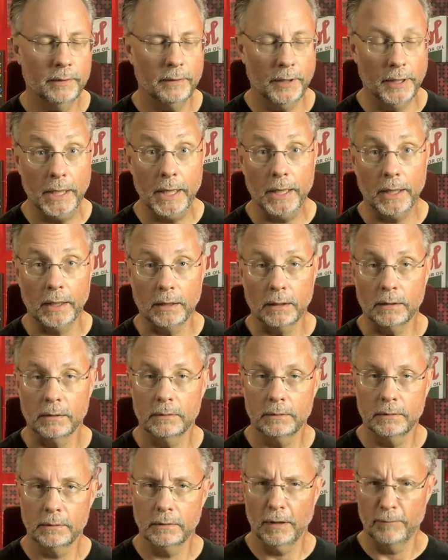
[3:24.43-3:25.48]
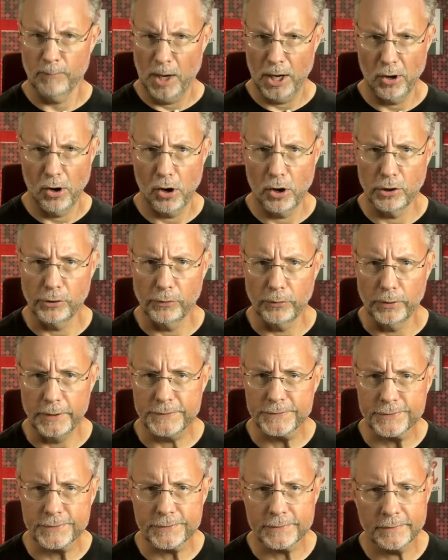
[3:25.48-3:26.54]
Inning of my
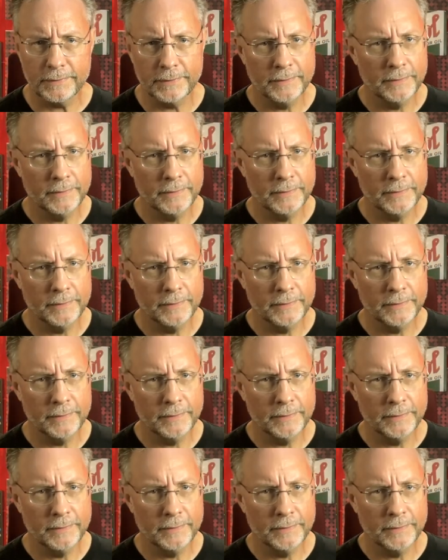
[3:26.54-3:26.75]
arteries.